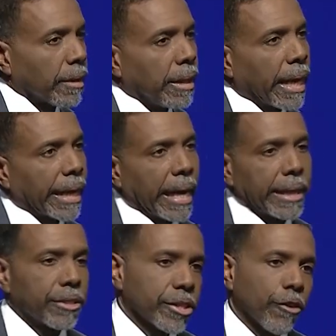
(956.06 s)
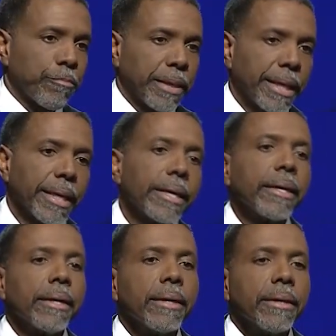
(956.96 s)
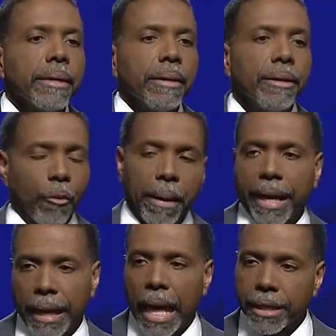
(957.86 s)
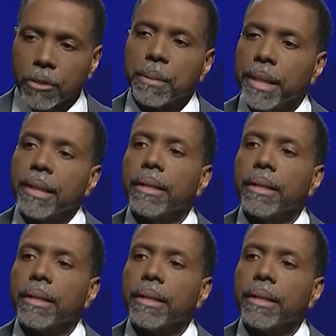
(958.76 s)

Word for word: And I got into self-pity. Nobody likes me.